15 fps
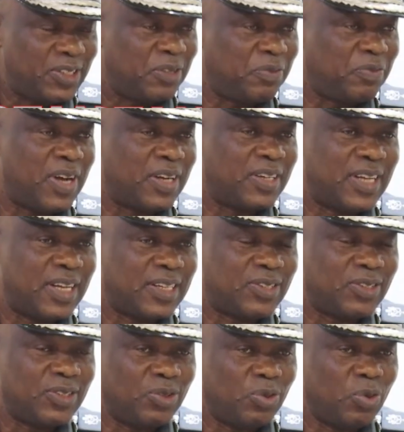the fact
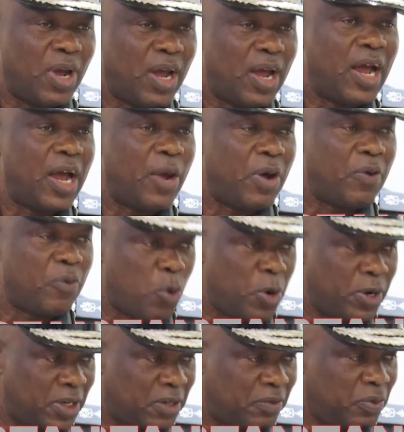that you are our
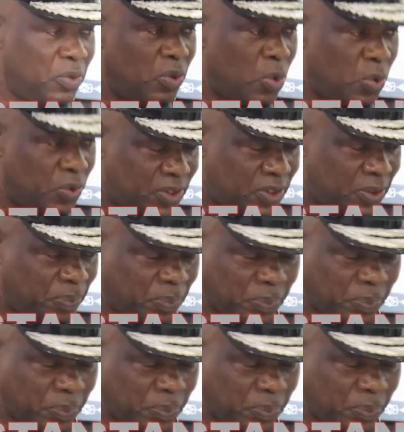wonderful hosts.